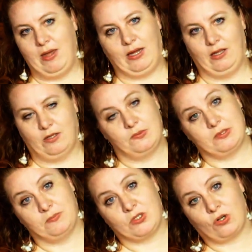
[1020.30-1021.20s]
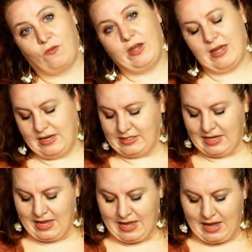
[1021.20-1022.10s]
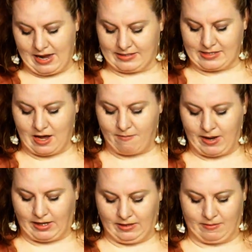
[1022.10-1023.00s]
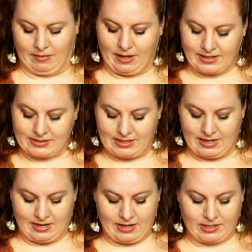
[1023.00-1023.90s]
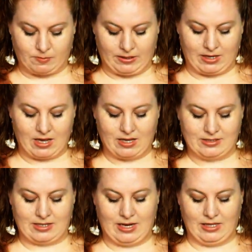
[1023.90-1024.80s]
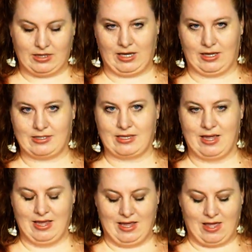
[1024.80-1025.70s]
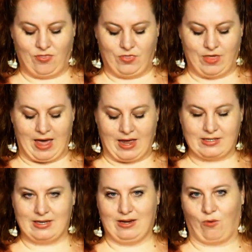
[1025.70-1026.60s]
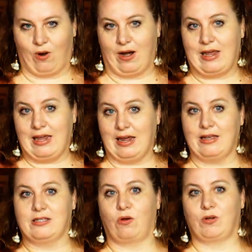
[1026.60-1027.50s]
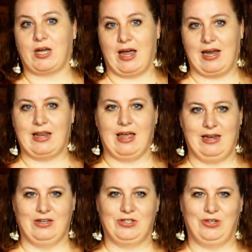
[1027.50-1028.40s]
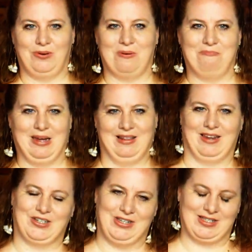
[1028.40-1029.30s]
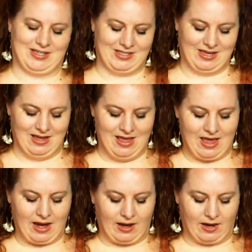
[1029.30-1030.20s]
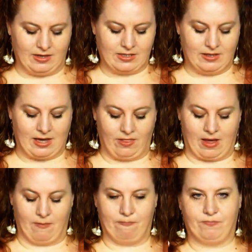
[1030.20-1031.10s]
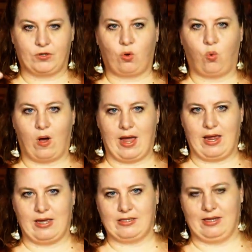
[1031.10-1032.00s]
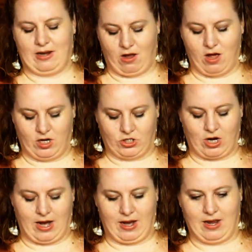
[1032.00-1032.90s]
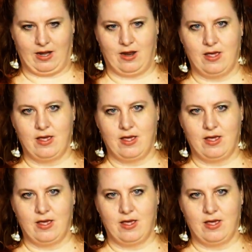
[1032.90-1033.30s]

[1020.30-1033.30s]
making them subservient. It's not making them less than. It's because he thinks that, or he is tying that into being like Jesus. And that quiet and contrite and